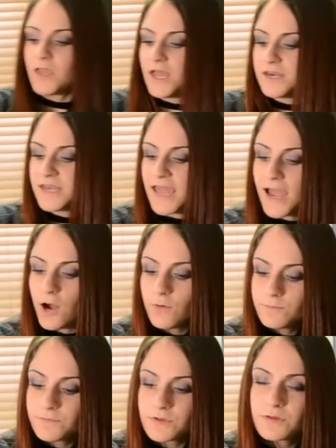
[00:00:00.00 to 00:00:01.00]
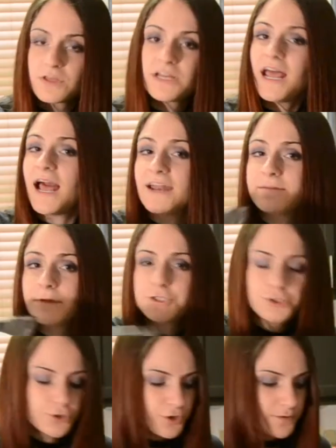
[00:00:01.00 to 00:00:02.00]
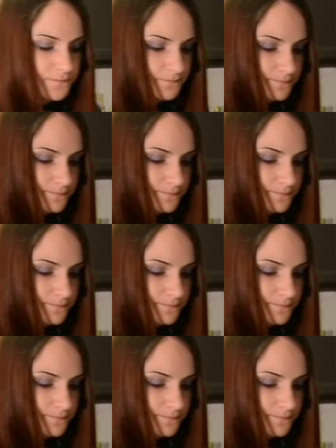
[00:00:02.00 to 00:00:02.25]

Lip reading: And now, gonna add in my sugar.